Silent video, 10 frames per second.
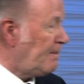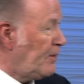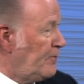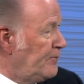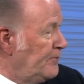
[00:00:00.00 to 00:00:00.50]

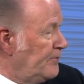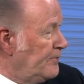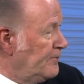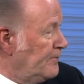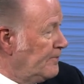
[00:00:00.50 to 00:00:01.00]

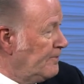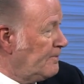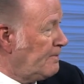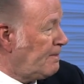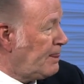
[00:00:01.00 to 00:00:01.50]

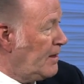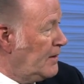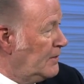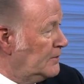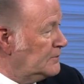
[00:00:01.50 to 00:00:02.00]

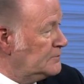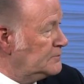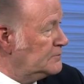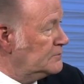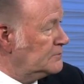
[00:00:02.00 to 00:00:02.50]

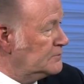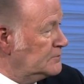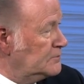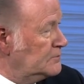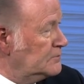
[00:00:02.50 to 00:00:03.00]

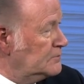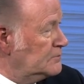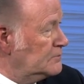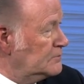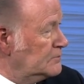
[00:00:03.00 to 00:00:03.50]

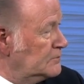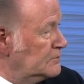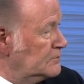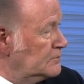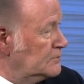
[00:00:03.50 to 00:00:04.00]

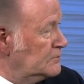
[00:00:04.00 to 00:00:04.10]
[no speech]